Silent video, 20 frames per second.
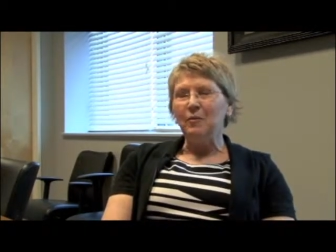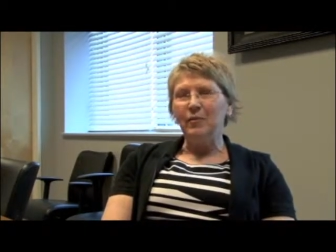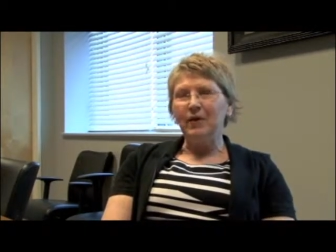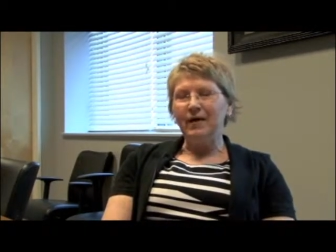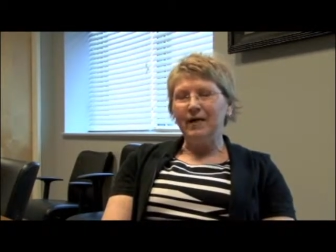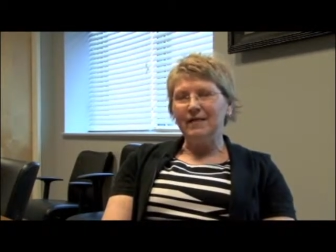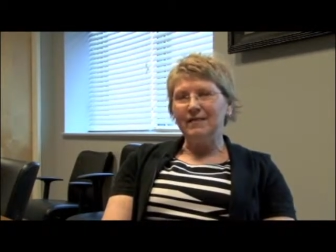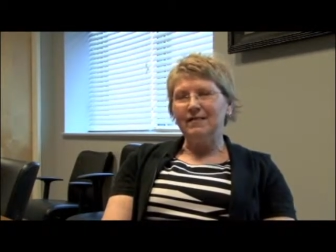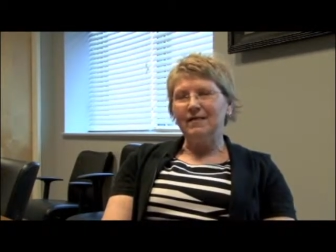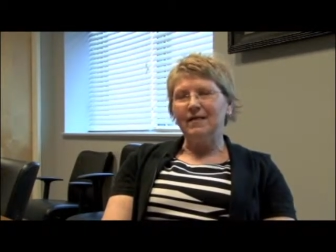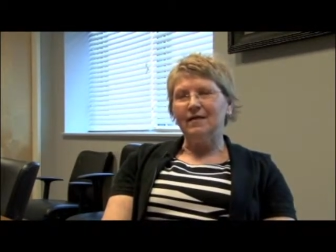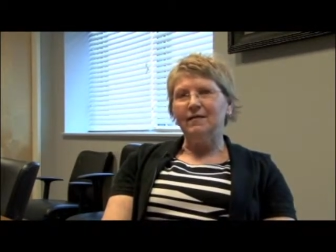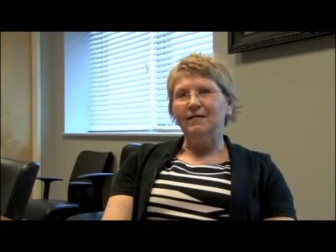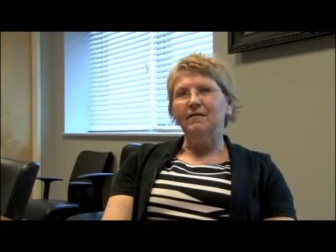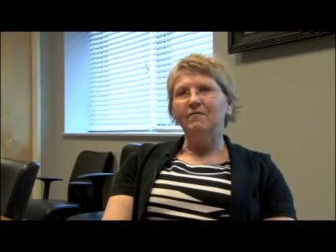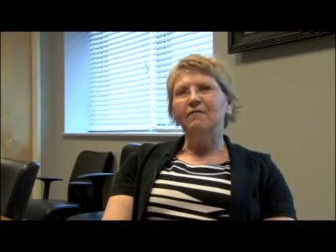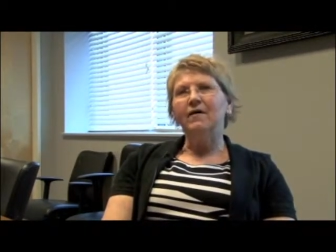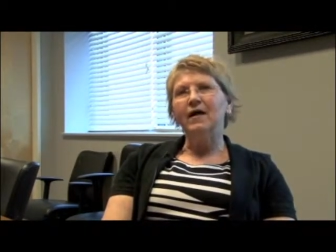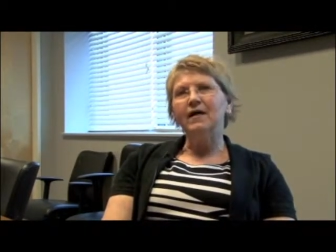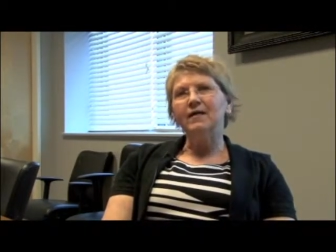But uh,
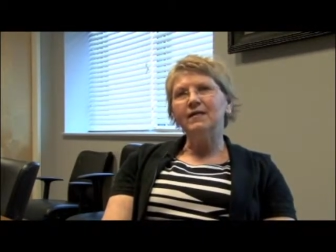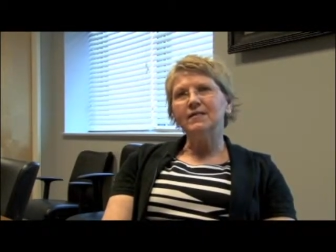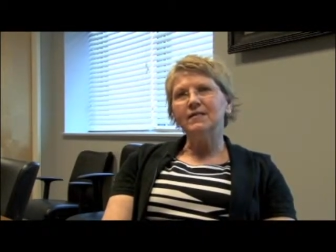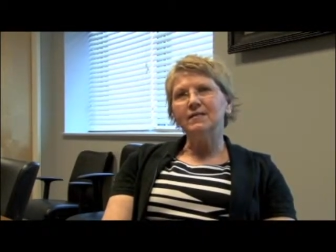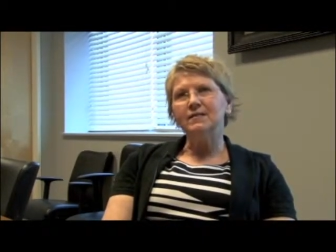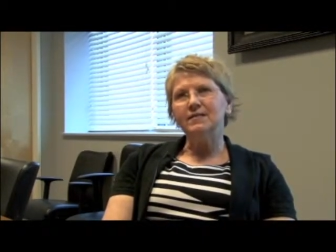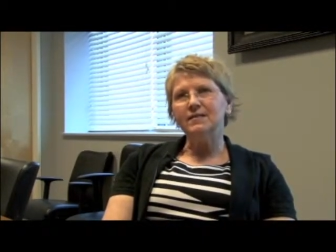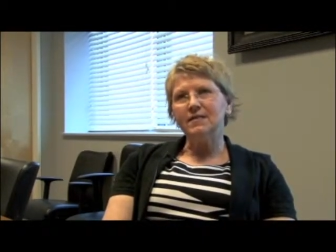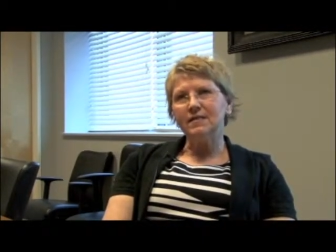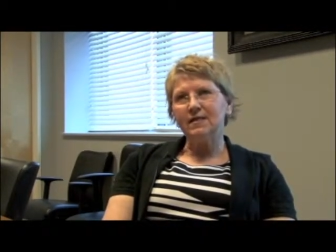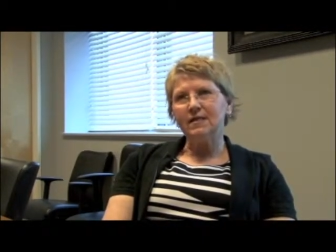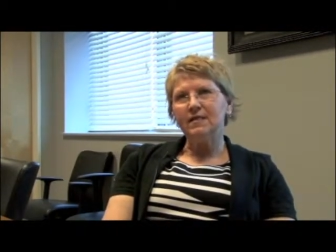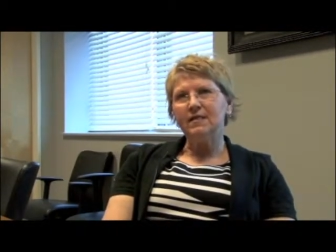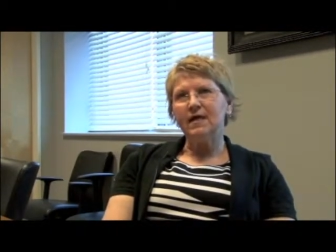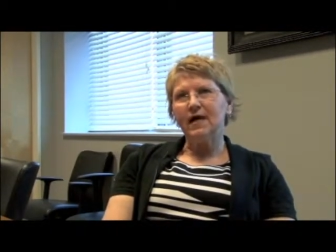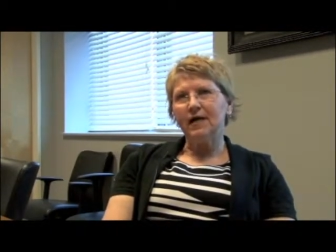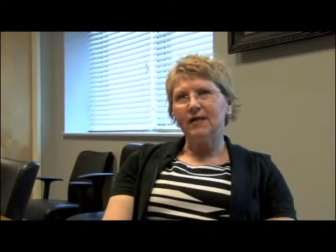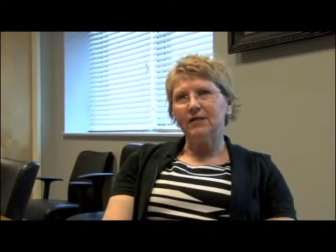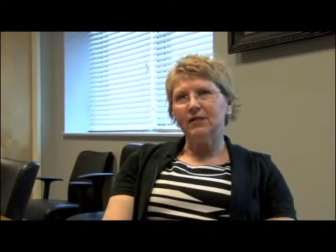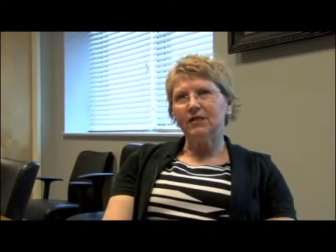if I can see
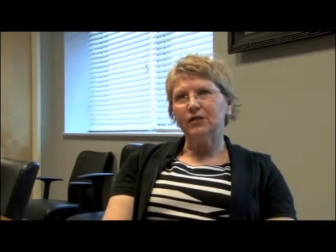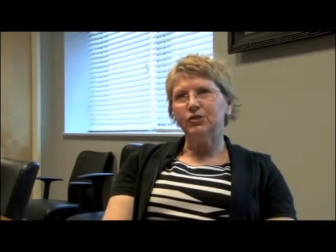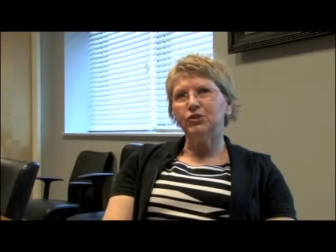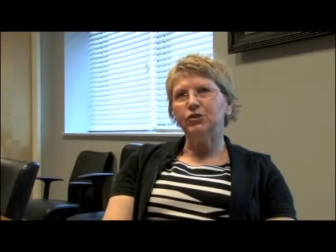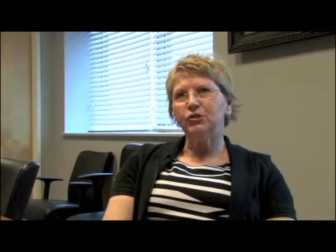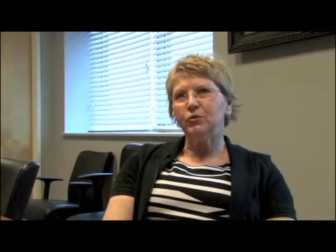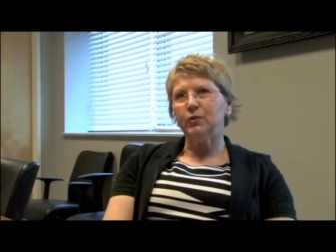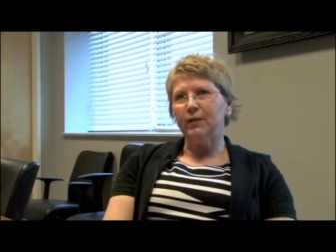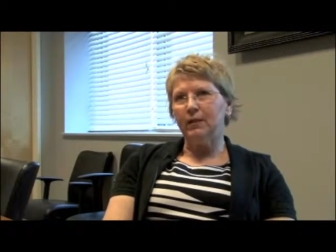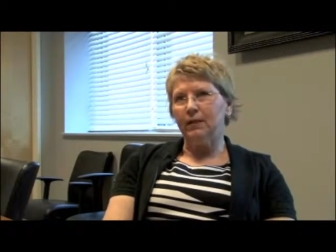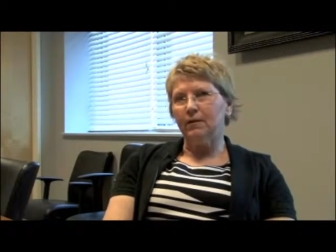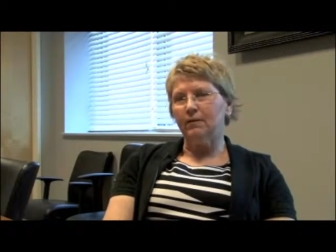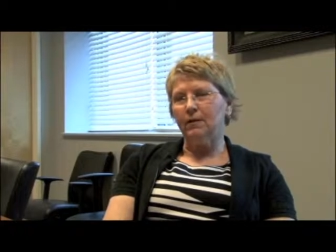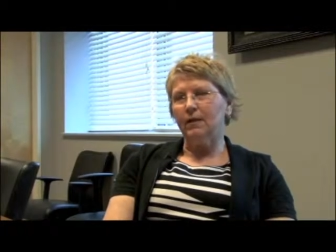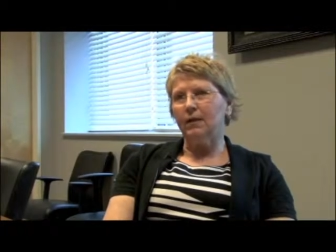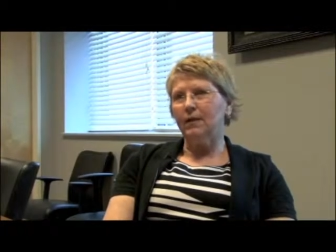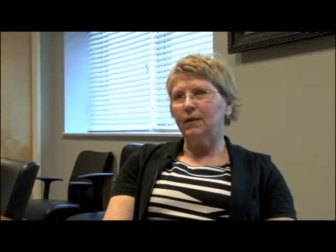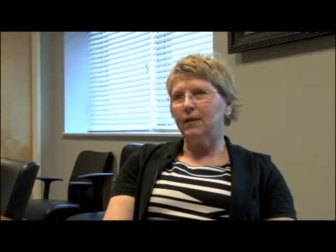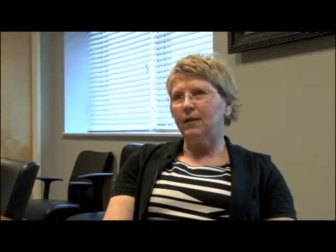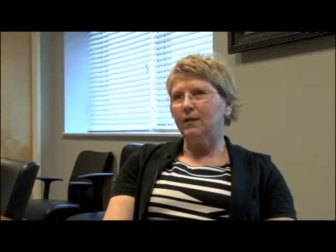that tissue
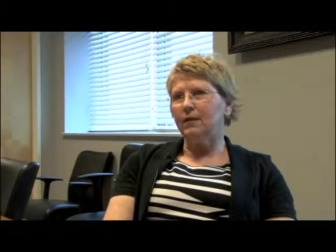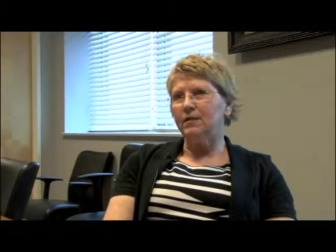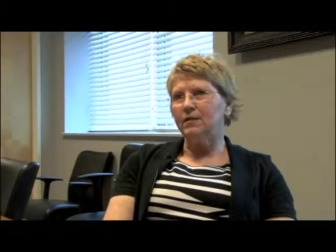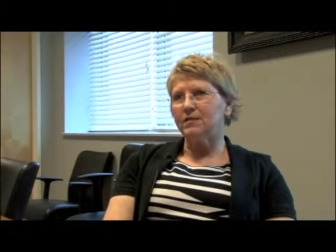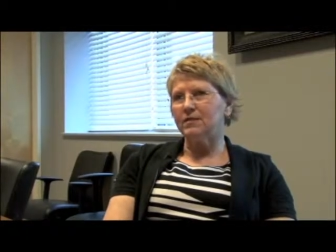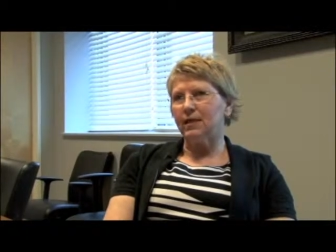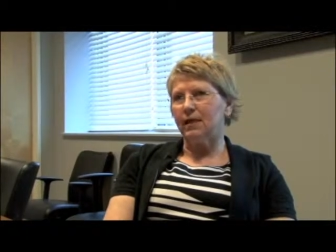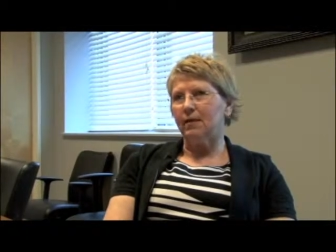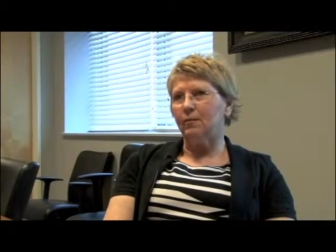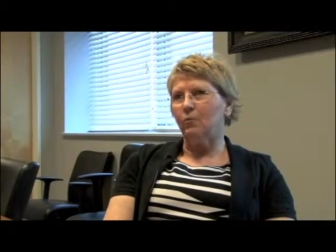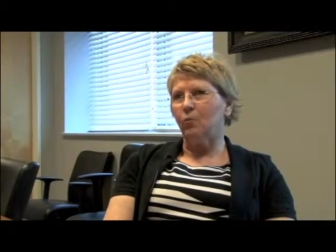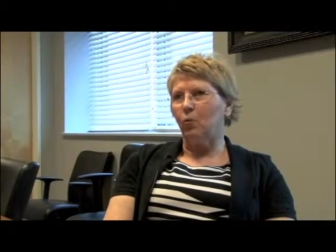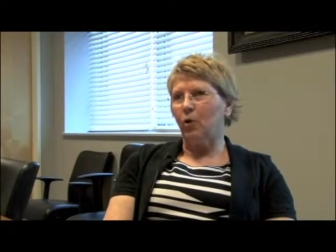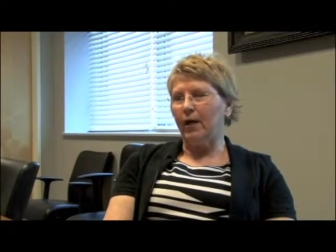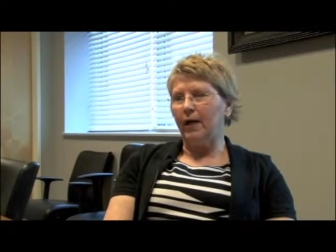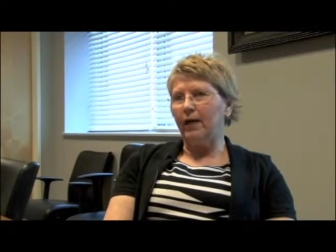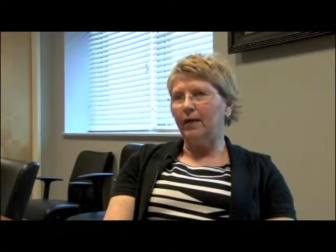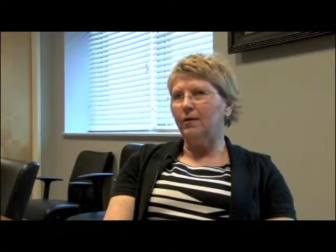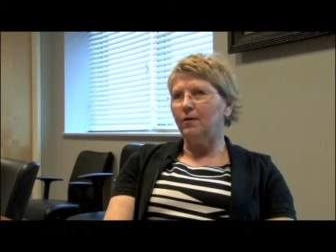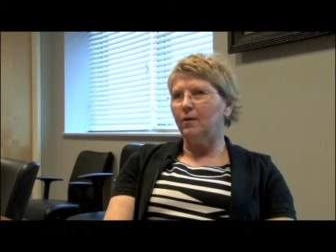healing at the same
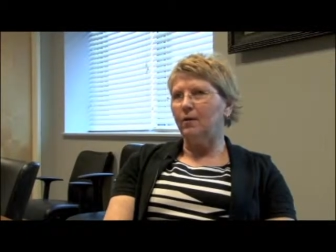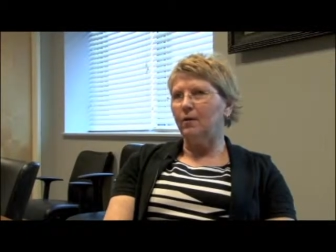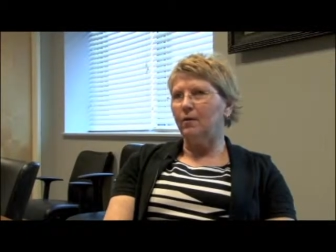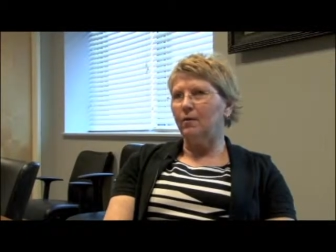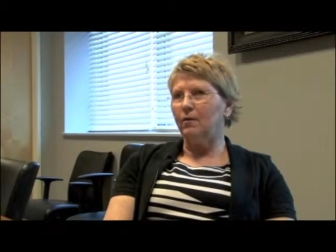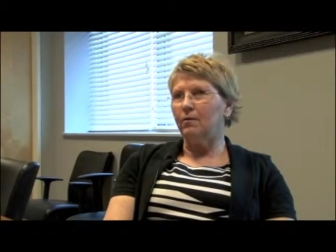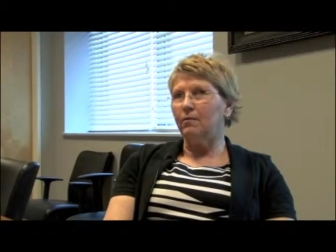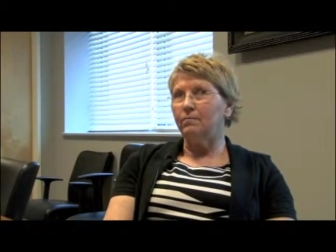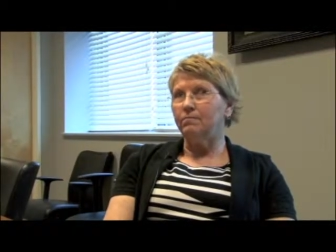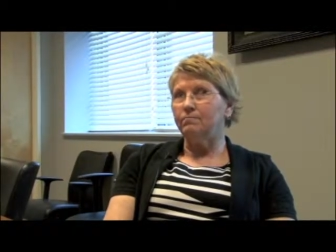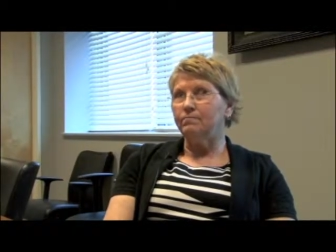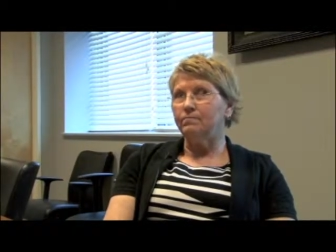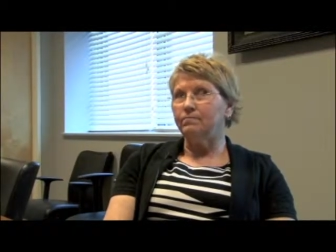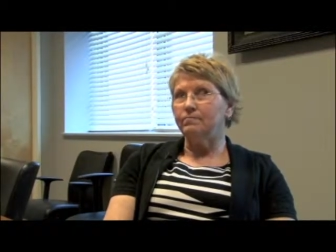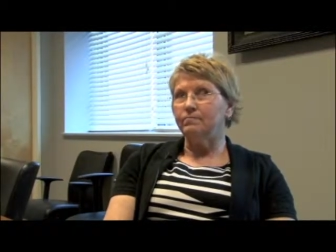rate or